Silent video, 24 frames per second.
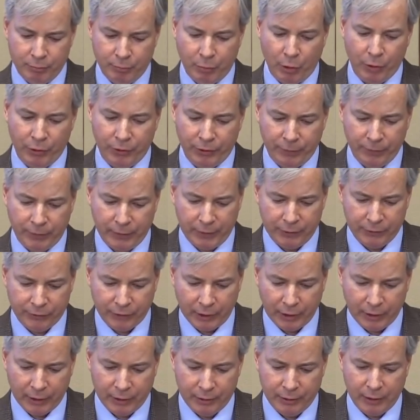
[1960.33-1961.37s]
both of these
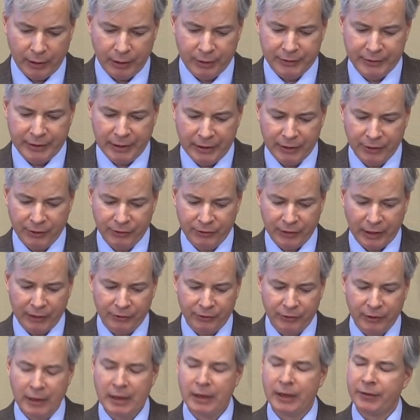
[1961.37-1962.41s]
data
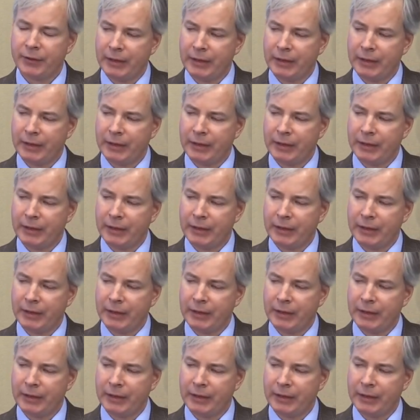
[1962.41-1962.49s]
sets.